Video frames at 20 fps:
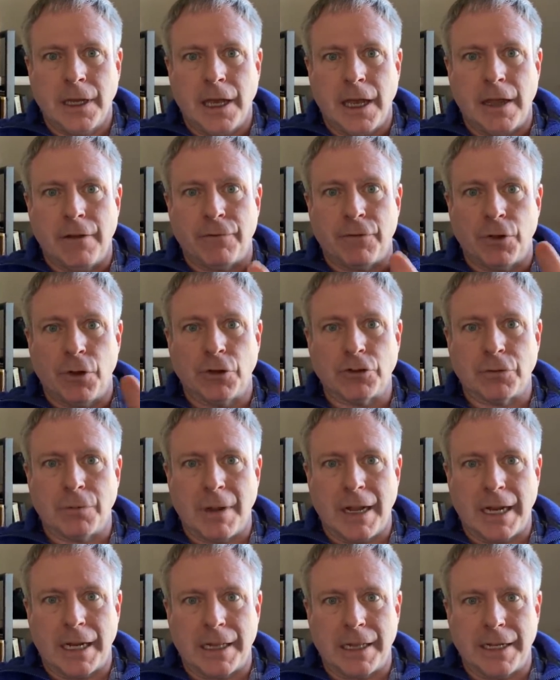And for those in
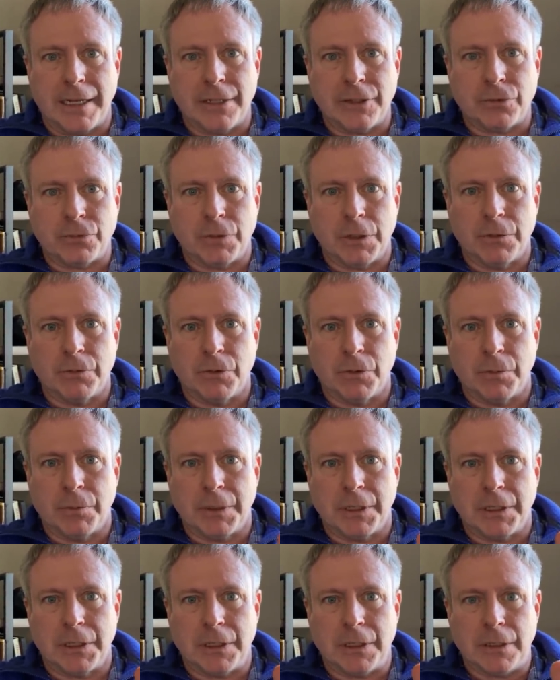my class, we will
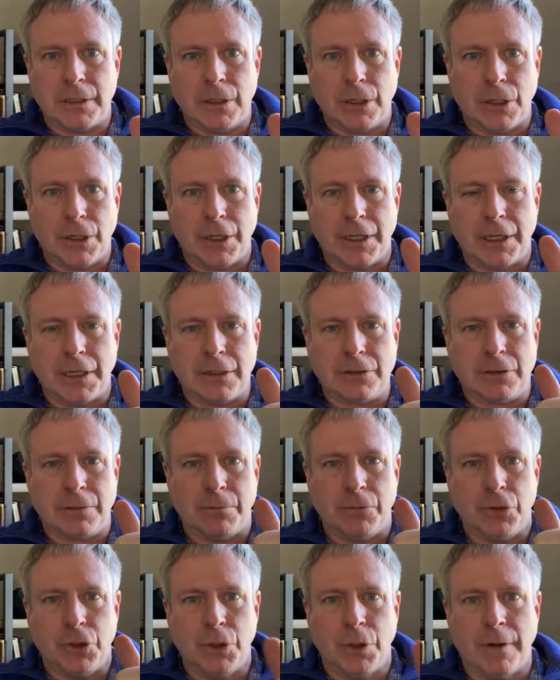be learning
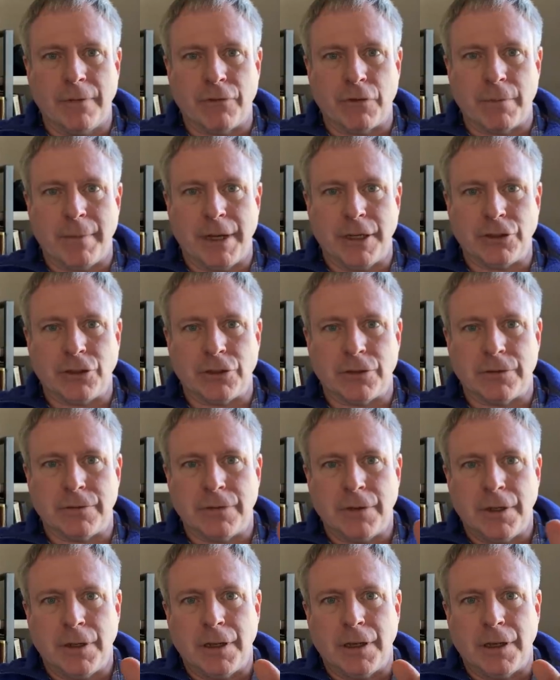some new information